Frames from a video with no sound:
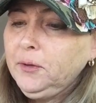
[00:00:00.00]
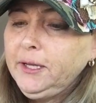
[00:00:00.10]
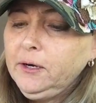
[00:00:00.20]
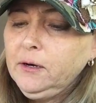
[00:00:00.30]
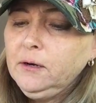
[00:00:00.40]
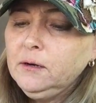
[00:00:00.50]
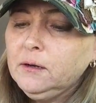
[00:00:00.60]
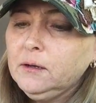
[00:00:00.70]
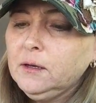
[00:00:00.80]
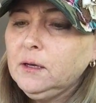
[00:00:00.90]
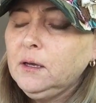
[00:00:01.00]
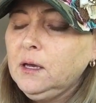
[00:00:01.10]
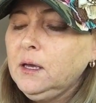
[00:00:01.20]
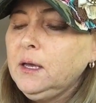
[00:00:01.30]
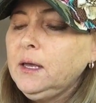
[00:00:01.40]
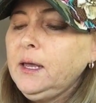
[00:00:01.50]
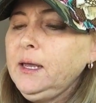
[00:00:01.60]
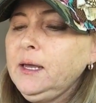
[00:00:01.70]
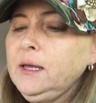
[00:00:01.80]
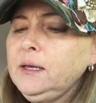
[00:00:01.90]
planner,
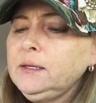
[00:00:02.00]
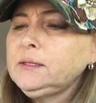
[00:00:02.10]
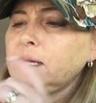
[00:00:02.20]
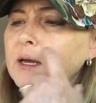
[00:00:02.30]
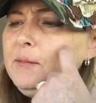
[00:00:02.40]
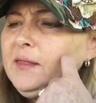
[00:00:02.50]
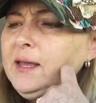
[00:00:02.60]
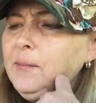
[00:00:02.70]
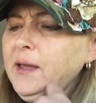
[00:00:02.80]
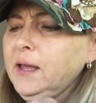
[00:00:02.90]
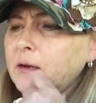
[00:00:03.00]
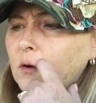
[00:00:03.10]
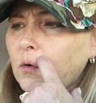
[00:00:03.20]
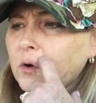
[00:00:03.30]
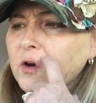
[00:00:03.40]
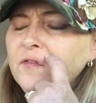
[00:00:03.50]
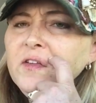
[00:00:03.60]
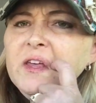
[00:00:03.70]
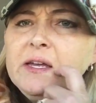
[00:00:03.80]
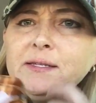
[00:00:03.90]
and um, I think I paid a quarter
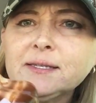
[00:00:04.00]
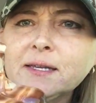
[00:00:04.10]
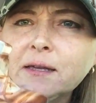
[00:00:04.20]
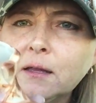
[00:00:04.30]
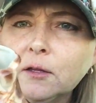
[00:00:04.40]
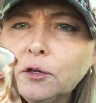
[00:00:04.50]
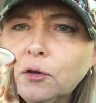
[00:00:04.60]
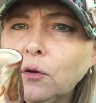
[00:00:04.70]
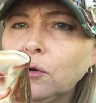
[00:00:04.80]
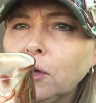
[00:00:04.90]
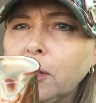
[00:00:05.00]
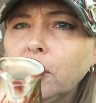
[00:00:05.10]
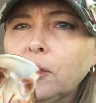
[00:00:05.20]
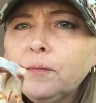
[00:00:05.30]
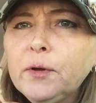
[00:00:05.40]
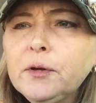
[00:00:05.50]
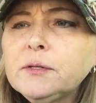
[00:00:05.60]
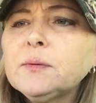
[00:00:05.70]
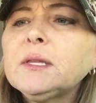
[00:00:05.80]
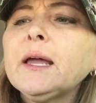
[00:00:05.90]
for this. Little
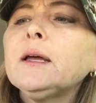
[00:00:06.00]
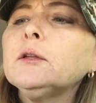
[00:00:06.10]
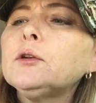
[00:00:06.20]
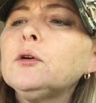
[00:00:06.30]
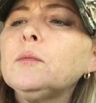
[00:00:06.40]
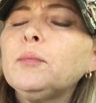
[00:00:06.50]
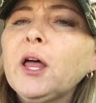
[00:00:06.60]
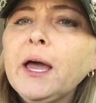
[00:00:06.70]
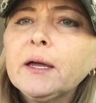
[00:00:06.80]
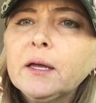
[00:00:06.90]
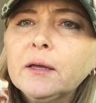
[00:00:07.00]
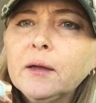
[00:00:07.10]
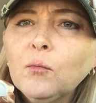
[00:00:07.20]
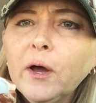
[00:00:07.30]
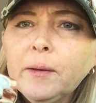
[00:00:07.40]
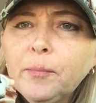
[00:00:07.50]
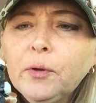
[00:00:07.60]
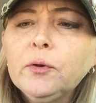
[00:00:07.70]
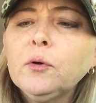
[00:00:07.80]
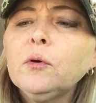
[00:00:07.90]
boots with like a little black and white
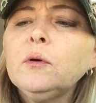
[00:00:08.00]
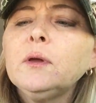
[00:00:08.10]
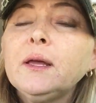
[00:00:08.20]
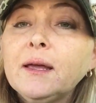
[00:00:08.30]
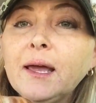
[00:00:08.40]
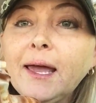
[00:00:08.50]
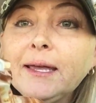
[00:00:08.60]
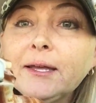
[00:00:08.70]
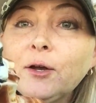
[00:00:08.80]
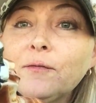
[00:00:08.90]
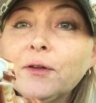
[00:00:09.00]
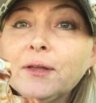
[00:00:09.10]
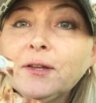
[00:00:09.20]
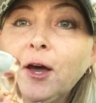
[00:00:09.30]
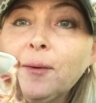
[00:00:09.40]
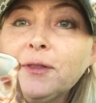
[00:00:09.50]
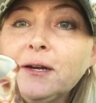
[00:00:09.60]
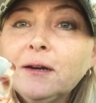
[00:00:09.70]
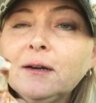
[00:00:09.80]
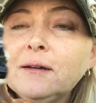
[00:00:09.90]
poodle hanging over the top
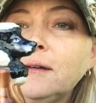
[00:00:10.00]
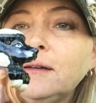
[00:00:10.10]
there.